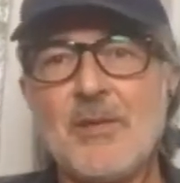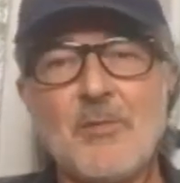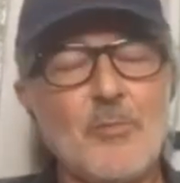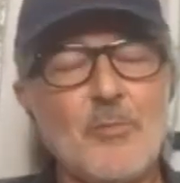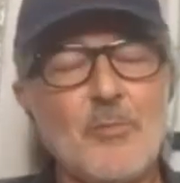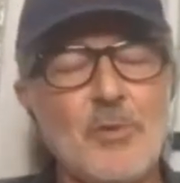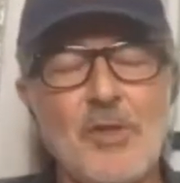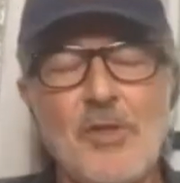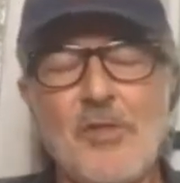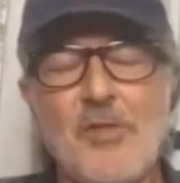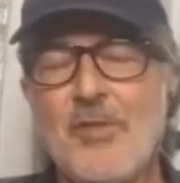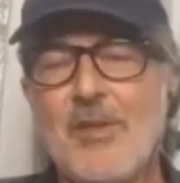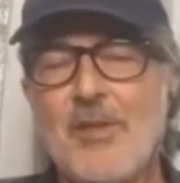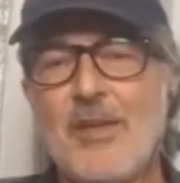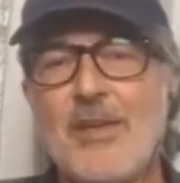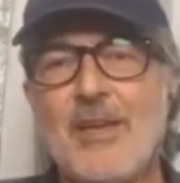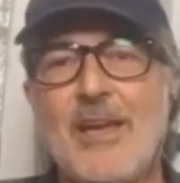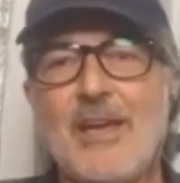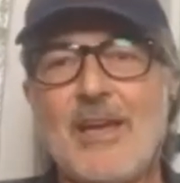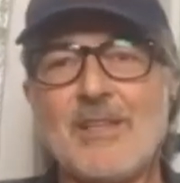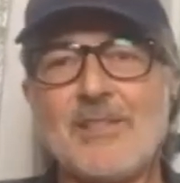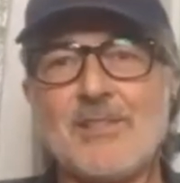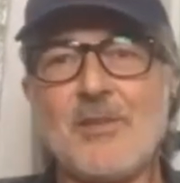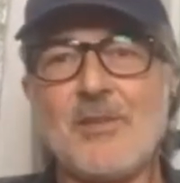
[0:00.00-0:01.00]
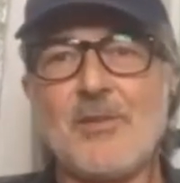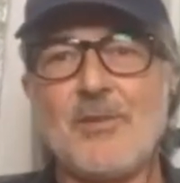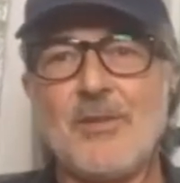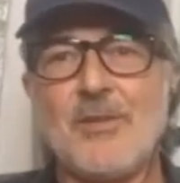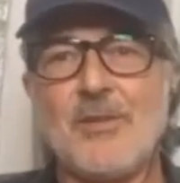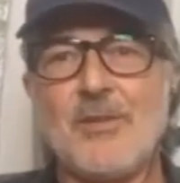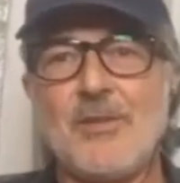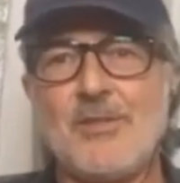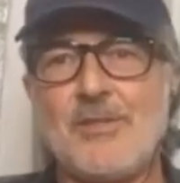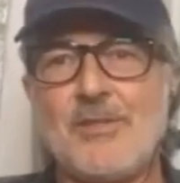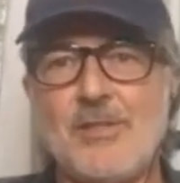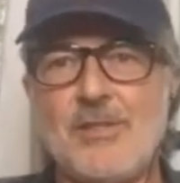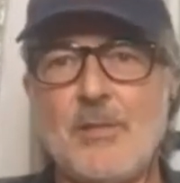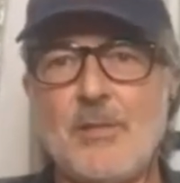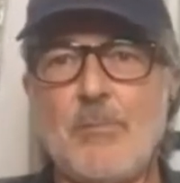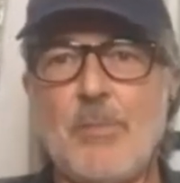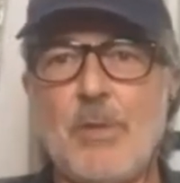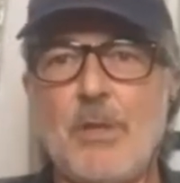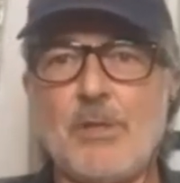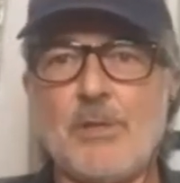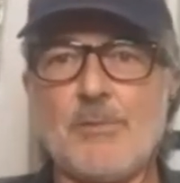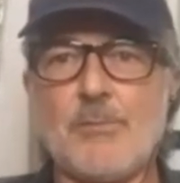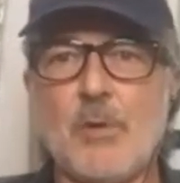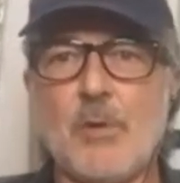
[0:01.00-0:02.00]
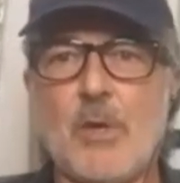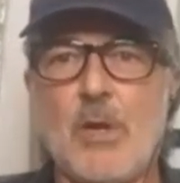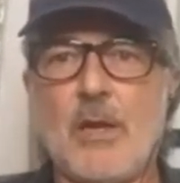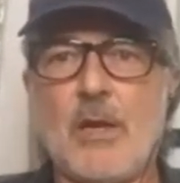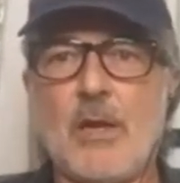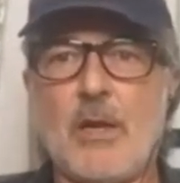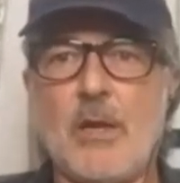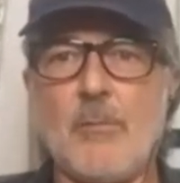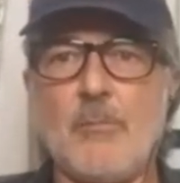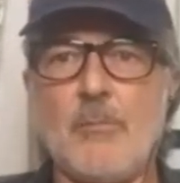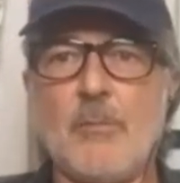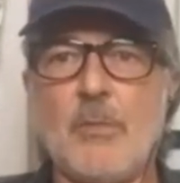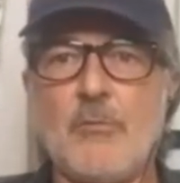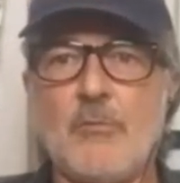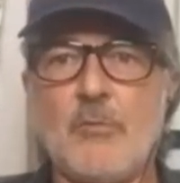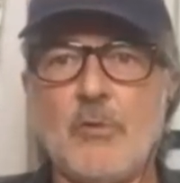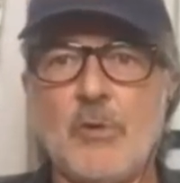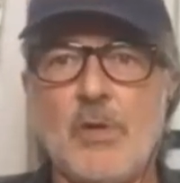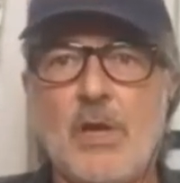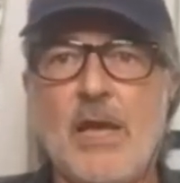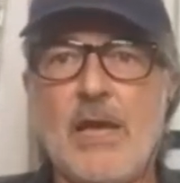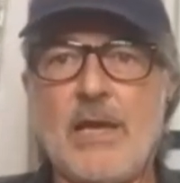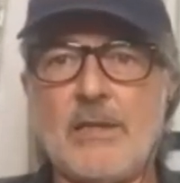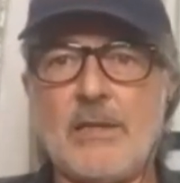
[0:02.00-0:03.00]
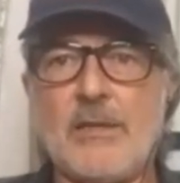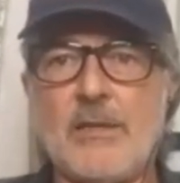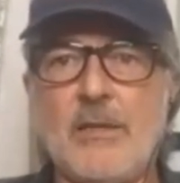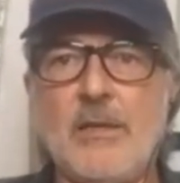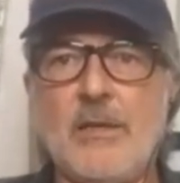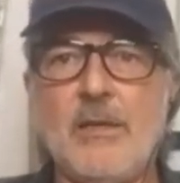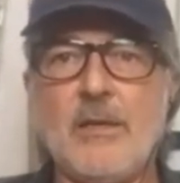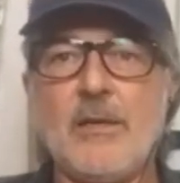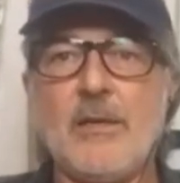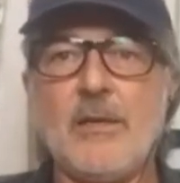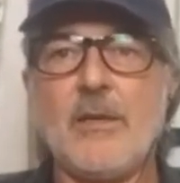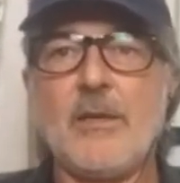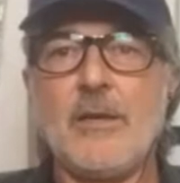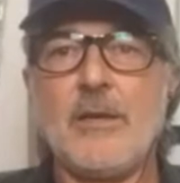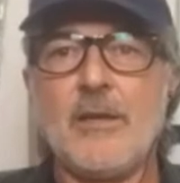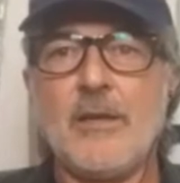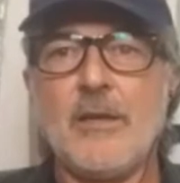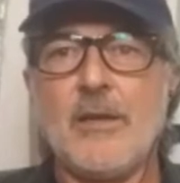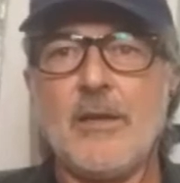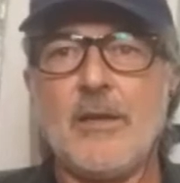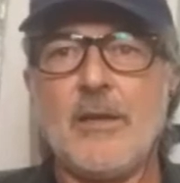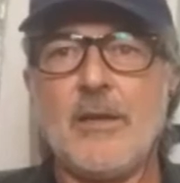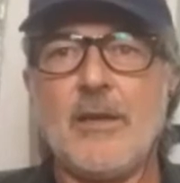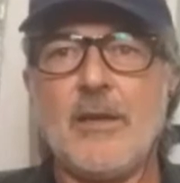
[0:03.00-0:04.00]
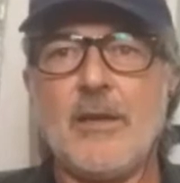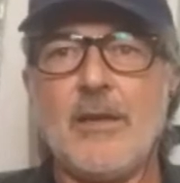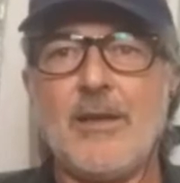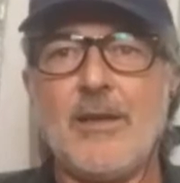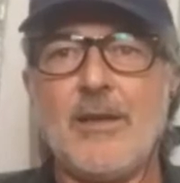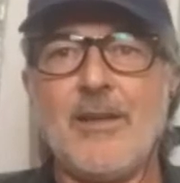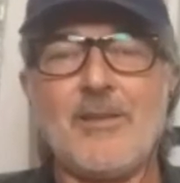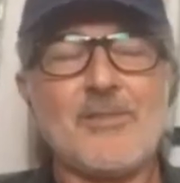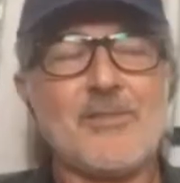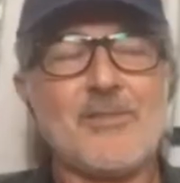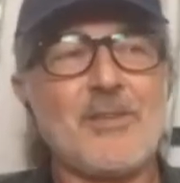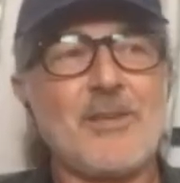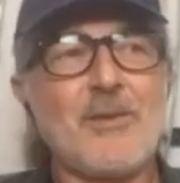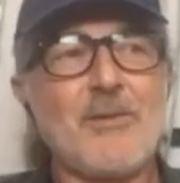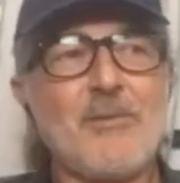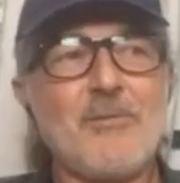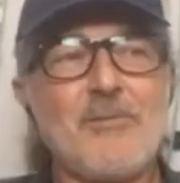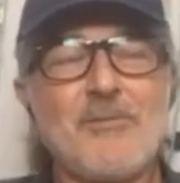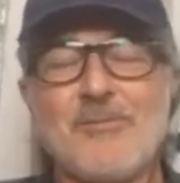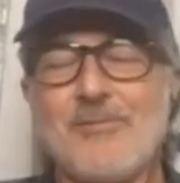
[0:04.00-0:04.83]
Really thick accent, you know, is this the place where I come for acting? And I was like,